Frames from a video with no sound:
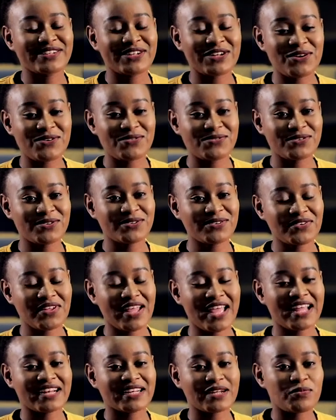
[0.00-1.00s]
Ndlovu,
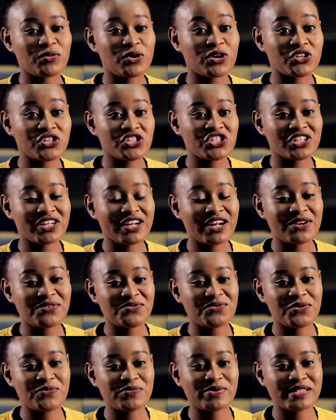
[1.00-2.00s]
and I'm originally
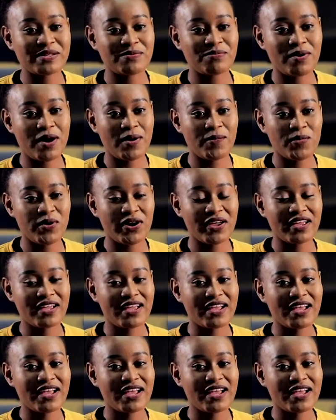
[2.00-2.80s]
from Zimbabwe.